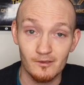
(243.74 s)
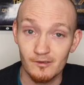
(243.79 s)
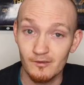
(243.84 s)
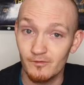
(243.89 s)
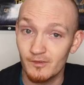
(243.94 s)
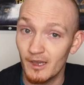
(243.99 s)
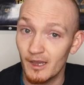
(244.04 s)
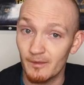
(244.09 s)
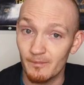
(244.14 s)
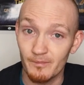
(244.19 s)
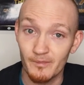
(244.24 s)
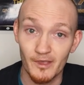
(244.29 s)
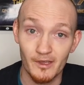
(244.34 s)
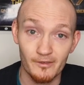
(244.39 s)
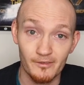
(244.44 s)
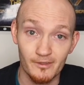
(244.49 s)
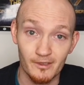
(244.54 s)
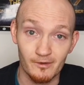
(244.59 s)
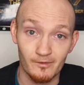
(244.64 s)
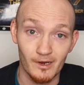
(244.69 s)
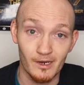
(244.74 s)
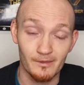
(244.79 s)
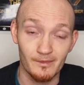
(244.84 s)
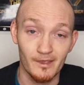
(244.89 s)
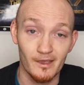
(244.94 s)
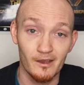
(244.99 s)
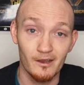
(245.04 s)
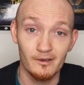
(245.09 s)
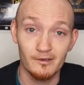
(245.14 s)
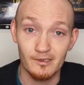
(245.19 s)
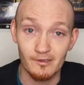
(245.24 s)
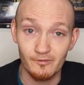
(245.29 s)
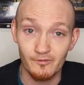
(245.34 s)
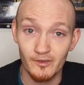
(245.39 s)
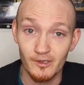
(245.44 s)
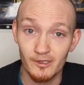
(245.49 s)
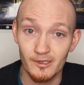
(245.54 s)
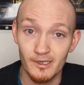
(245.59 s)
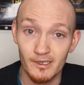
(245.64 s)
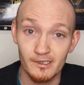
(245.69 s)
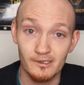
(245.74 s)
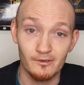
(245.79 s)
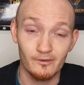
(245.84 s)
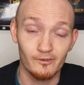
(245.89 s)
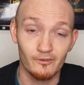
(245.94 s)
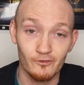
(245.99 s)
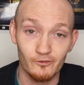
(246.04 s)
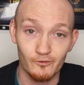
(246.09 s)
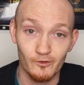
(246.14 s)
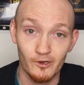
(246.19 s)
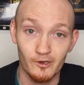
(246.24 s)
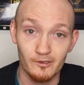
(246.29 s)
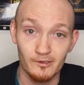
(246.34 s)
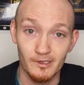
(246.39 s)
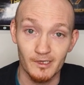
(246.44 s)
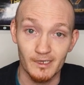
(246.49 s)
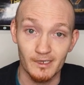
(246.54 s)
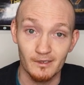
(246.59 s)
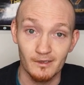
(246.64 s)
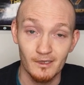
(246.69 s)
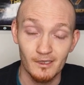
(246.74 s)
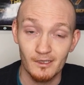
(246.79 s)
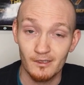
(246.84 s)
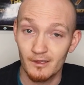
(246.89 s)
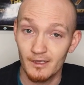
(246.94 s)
you've got nothing right now, or you feel like you're struggling,